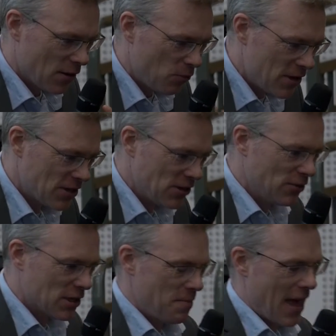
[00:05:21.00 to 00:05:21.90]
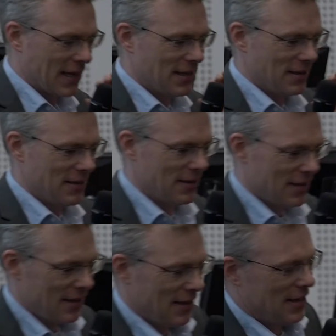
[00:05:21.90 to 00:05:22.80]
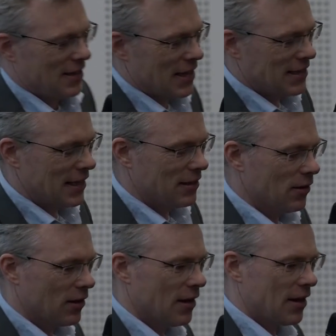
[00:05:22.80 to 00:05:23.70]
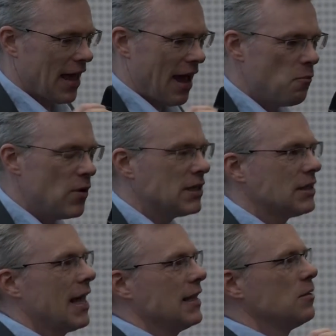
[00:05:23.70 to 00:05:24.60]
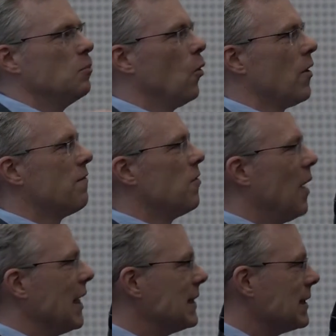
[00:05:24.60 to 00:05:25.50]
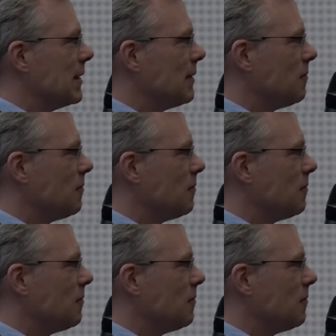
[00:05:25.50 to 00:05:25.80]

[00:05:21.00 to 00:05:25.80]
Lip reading: with due respect, they said, look, can we just get some more information?